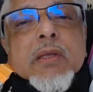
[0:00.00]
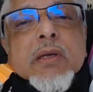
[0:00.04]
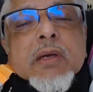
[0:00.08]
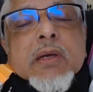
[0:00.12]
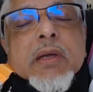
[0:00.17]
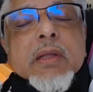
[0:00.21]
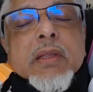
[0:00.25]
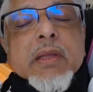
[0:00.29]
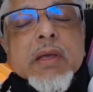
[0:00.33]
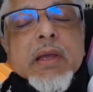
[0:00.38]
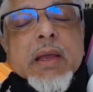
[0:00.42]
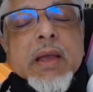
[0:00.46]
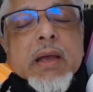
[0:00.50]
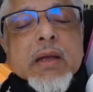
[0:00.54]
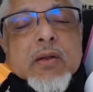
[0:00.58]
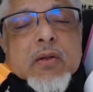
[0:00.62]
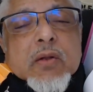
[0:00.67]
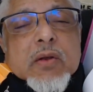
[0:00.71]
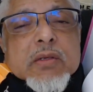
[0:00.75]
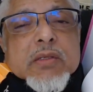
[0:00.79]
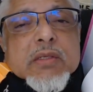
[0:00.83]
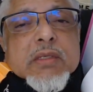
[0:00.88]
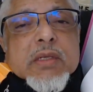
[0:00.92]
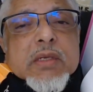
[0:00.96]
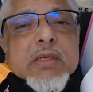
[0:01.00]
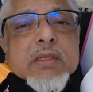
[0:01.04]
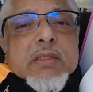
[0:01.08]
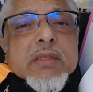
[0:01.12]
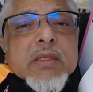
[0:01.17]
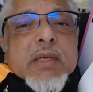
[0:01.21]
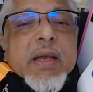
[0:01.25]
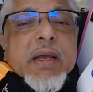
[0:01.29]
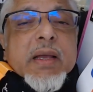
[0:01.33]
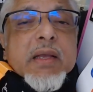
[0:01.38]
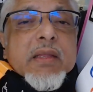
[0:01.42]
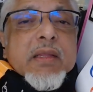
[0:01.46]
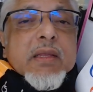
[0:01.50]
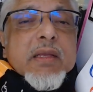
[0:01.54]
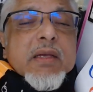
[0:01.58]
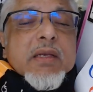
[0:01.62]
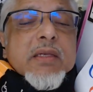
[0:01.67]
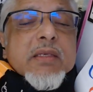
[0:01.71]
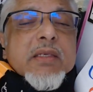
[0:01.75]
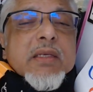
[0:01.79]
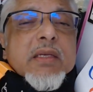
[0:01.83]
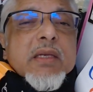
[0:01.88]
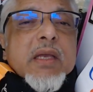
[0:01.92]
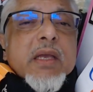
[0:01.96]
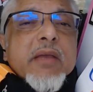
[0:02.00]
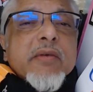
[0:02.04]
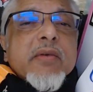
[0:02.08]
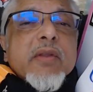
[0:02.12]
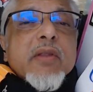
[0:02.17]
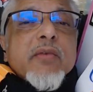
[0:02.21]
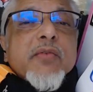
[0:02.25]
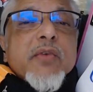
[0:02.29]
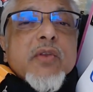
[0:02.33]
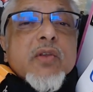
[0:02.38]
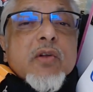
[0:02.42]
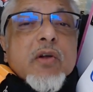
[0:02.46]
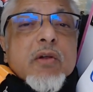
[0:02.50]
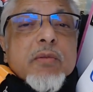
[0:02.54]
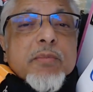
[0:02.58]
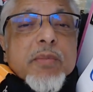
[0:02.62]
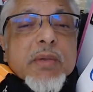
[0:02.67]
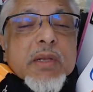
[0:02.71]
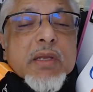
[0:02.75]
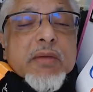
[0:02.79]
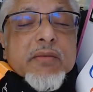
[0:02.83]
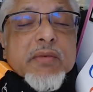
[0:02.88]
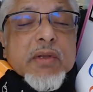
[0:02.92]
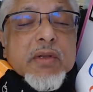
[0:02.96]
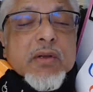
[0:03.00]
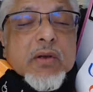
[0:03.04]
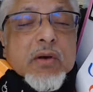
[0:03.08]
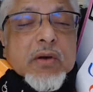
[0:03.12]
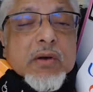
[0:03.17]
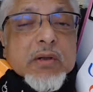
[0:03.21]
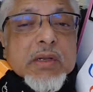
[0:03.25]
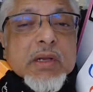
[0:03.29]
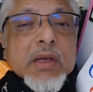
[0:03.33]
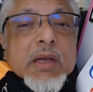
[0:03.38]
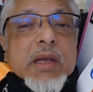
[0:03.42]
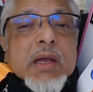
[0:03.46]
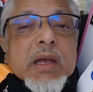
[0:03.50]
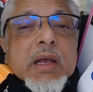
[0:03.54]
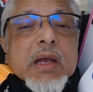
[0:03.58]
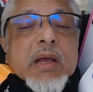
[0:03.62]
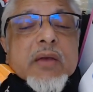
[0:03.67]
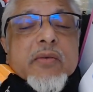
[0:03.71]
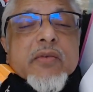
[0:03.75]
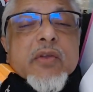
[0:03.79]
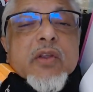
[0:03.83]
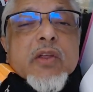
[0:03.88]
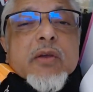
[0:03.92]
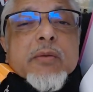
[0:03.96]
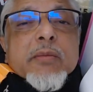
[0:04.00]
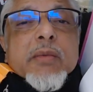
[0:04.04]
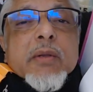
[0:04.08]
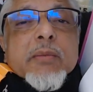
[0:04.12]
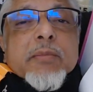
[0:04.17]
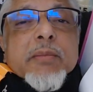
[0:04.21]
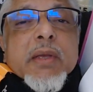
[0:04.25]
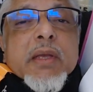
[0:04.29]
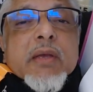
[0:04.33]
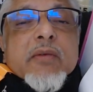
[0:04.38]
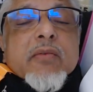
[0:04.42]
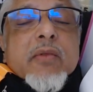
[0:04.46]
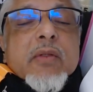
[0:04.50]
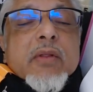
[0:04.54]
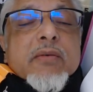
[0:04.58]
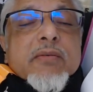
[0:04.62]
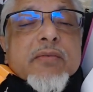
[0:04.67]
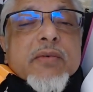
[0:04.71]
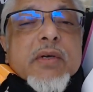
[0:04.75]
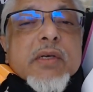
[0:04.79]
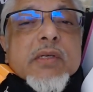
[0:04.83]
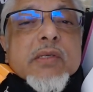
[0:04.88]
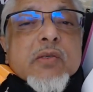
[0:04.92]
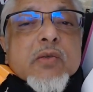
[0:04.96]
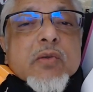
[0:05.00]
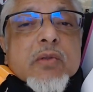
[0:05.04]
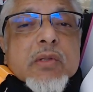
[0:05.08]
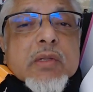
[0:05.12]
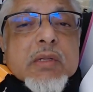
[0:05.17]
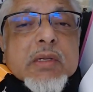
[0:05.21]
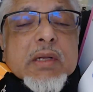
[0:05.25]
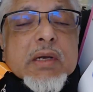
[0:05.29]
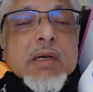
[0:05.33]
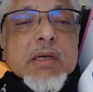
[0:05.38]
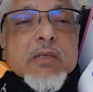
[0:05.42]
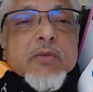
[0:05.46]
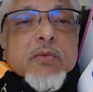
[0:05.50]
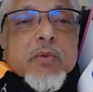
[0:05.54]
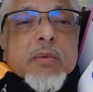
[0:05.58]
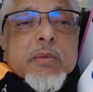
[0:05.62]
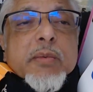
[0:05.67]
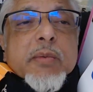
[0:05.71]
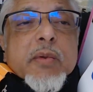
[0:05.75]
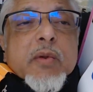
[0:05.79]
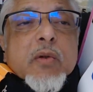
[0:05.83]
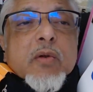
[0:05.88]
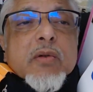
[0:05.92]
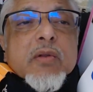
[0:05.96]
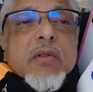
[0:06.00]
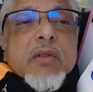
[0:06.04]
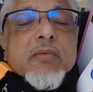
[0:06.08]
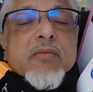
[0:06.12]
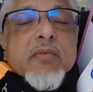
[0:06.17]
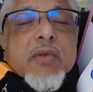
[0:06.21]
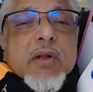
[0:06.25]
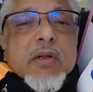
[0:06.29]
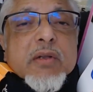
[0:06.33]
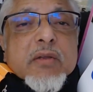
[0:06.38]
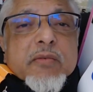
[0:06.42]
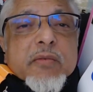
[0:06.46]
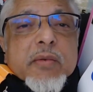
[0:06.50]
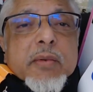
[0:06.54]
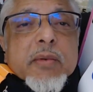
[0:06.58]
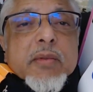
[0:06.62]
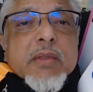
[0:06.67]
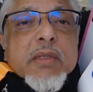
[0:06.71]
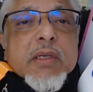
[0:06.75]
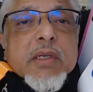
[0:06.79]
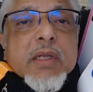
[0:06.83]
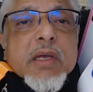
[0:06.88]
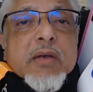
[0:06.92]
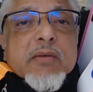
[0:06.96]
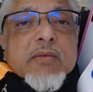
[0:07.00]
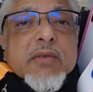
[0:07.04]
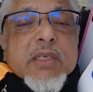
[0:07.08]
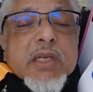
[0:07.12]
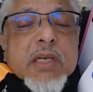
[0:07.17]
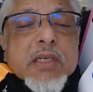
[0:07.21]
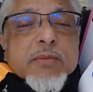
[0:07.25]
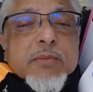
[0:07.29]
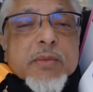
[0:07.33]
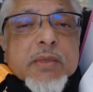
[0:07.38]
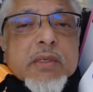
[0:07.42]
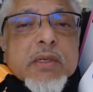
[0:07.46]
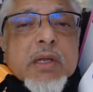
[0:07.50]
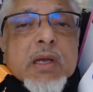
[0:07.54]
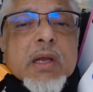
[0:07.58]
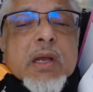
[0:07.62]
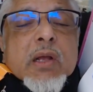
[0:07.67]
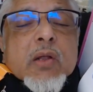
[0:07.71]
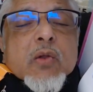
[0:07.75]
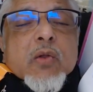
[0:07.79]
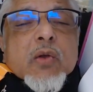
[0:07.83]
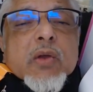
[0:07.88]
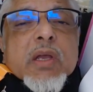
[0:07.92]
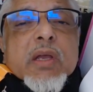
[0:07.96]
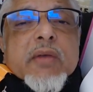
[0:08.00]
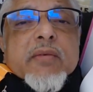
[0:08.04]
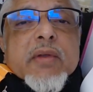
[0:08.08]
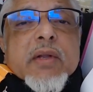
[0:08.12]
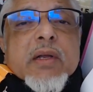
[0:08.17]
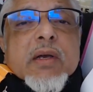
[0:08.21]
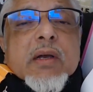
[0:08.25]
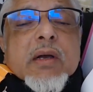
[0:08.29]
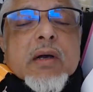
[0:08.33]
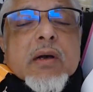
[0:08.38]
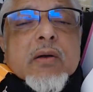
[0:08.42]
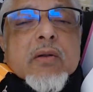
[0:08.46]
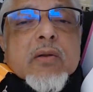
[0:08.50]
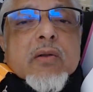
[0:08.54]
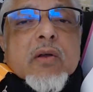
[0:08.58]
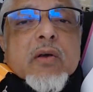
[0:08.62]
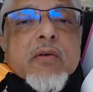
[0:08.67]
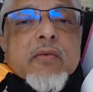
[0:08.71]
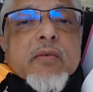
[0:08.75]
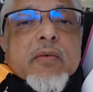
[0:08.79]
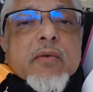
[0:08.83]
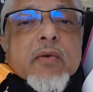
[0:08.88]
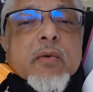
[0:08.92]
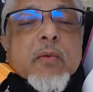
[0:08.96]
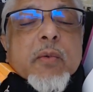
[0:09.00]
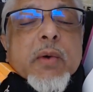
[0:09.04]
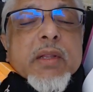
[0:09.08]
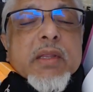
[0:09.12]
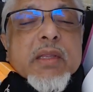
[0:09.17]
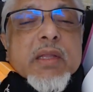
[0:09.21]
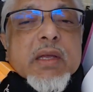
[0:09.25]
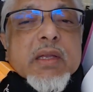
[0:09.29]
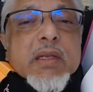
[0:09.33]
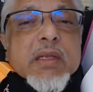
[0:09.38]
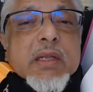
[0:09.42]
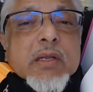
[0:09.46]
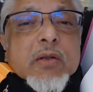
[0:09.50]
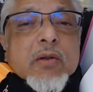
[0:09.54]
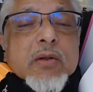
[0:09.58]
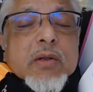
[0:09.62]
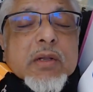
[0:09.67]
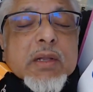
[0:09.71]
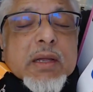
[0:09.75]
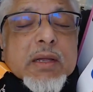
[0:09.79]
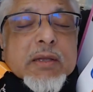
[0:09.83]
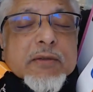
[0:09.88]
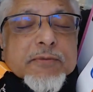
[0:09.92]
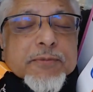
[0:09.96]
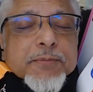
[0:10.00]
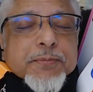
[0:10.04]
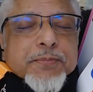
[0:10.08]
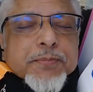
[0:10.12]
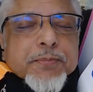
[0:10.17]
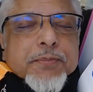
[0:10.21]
the agnostics, the atheists, even if you don't believe in God, every human being from the first to the last will be brought in front of him on the day of judgment to give an account of what they did on life.